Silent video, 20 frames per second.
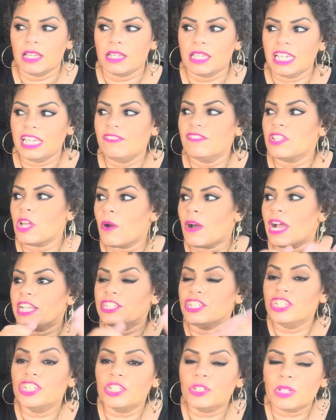Even though I
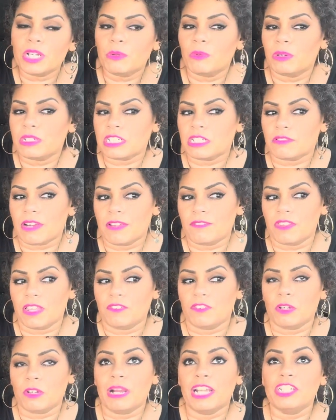knew it wasn't the right thing
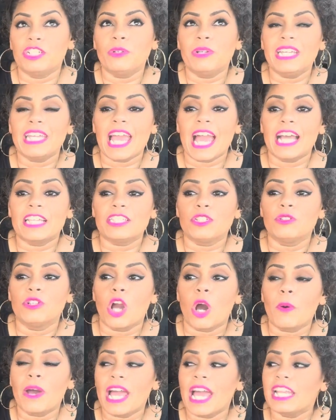for him, I knew he had to
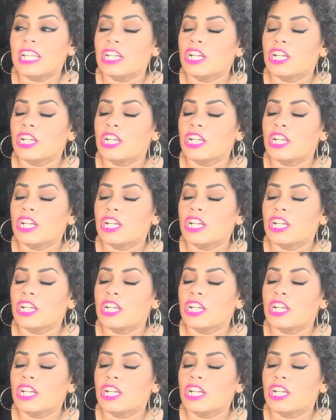go ahead and